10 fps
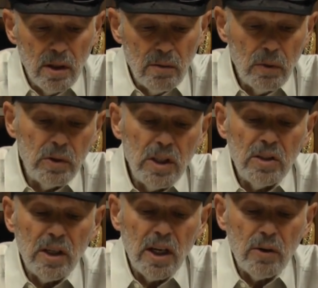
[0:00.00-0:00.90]
We would
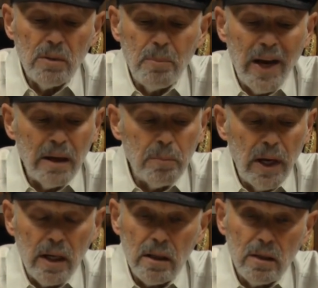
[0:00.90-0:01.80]
need to carry a
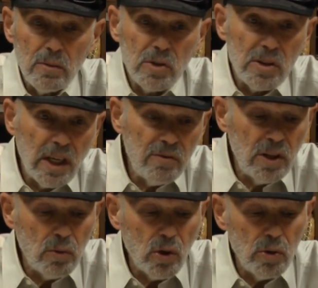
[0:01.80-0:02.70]
backpack with
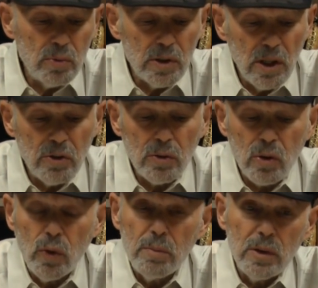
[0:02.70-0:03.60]
safety ropes and other
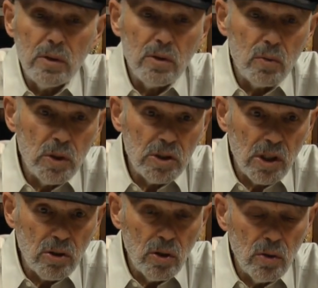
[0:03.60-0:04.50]
equipment to reach
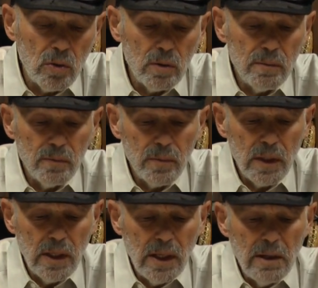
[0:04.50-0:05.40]
our goal.
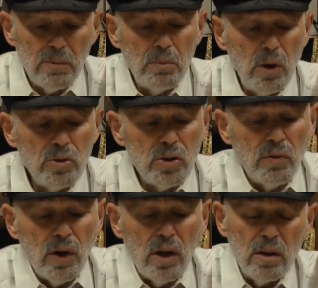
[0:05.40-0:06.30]
But most
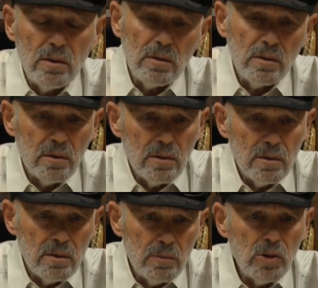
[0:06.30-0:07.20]
of all,
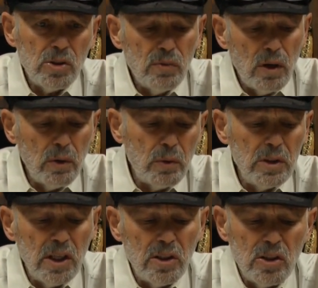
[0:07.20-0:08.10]
most of all, we would
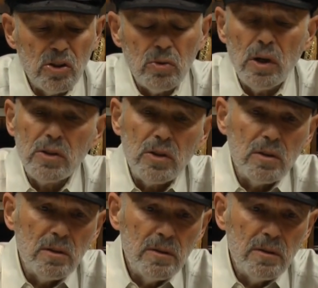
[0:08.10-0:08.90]
need an instructor,